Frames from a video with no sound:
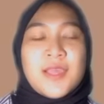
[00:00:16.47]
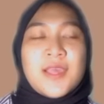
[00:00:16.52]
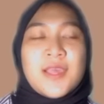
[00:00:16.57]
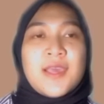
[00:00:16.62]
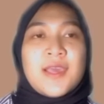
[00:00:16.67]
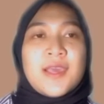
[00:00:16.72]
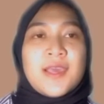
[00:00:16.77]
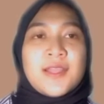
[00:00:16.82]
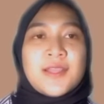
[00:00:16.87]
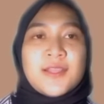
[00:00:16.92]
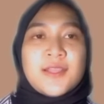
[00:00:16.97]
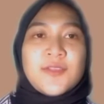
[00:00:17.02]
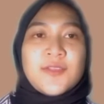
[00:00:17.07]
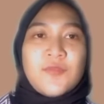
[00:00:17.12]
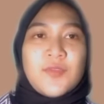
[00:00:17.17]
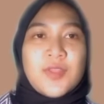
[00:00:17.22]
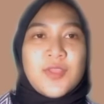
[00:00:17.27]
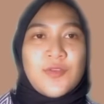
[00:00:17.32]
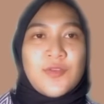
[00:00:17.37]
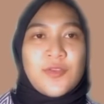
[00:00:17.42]
And this
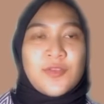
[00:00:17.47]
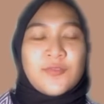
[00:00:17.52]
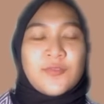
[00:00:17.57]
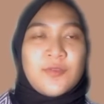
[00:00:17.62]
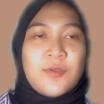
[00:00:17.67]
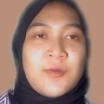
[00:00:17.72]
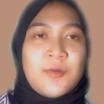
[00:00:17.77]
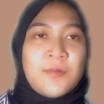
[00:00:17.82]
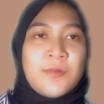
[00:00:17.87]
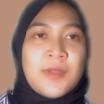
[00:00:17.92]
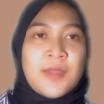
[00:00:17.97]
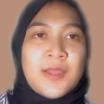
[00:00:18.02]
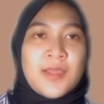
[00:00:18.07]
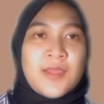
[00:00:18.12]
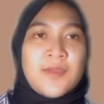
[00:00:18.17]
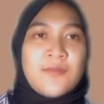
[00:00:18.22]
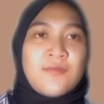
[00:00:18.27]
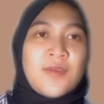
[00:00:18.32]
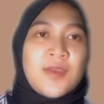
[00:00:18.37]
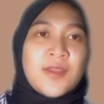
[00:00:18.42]
video is for my
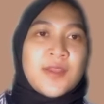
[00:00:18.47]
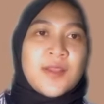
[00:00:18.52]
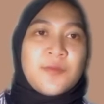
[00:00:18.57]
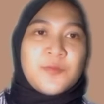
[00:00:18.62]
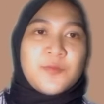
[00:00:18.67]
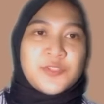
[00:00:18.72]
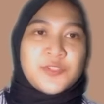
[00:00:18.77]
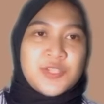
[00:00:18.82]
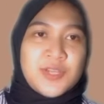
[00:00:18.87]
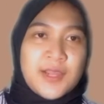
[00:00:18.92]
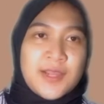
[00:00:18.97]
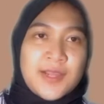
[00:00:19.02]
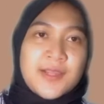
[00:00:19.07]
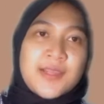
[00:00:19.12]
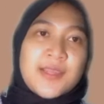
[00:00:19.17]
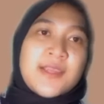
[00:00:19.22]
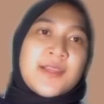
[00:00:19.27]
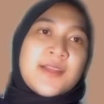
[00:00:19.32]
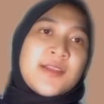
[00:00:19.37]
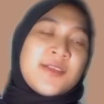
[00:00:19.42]
final
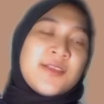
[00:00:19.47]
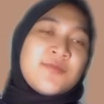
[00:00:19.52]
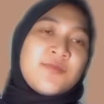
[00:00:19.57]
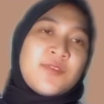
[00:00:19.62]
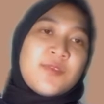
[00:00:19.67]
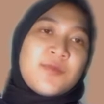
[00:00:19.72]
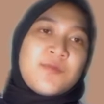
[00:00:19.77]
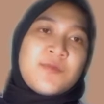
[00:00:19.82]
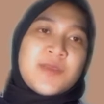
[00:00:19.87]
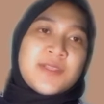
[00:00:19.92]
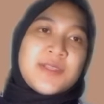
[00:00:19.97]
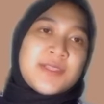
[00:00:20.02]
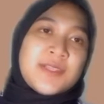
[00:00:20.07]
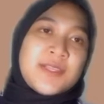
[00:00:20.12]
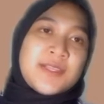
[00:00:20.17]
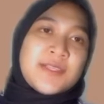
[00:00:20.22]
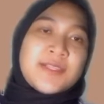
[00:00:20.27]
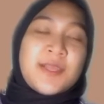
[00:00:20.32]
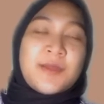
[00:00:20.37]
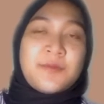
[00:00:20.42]
project, English for
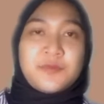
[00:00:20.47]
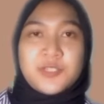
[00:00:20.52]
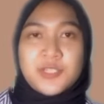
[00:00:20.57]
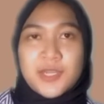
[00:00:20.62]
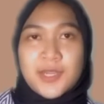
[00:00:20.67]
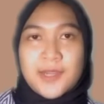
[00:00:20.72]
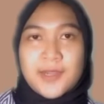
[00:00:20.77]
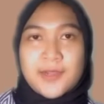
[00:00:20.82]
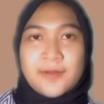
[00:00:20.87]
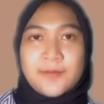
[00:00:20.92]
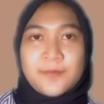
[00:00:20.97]
Business subject.